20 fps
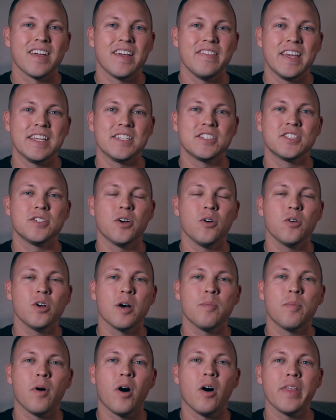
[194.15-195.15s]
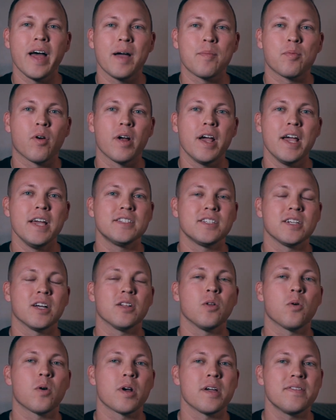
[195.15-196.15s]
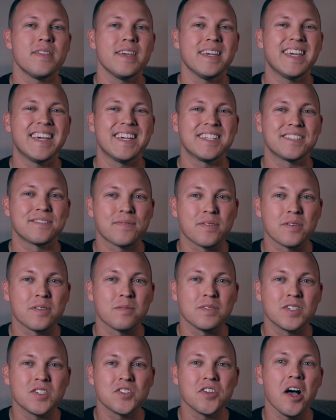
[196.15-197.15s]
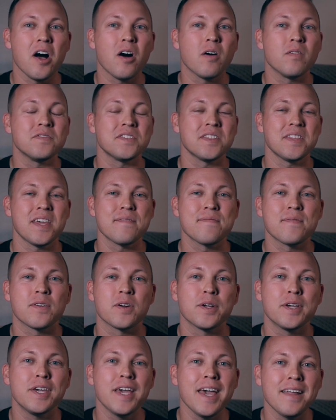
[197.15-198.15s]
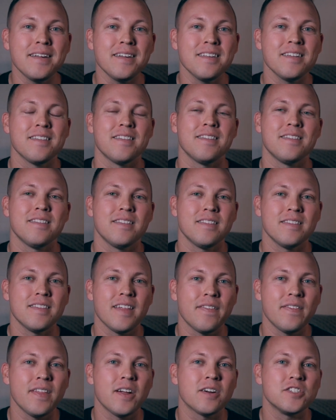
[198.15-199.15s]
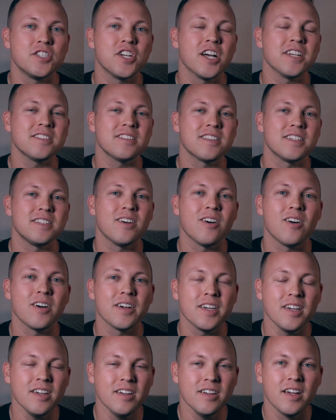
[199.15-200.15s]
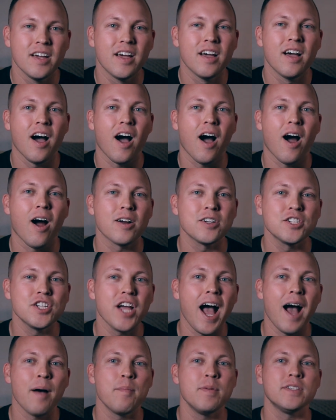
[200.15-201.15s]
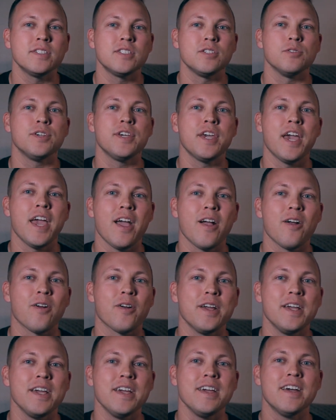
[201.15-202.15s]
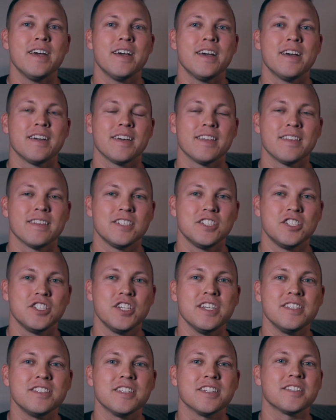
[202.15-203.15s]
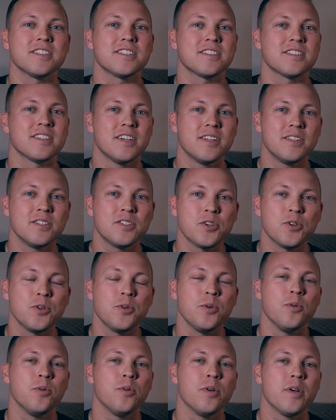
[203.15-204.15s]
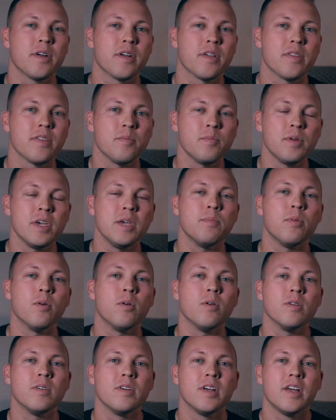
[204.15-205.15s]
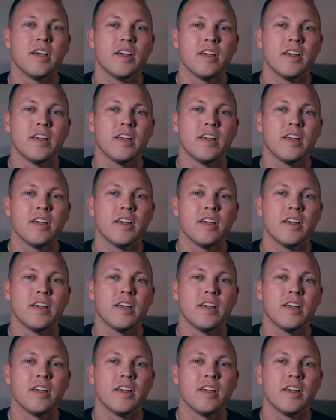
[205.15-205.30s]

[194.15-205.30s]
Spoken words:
and they soak up all that praise and glory thinking it's for themselves, and they forget that they're just the donkey. Our job is to carry Jesus to the people.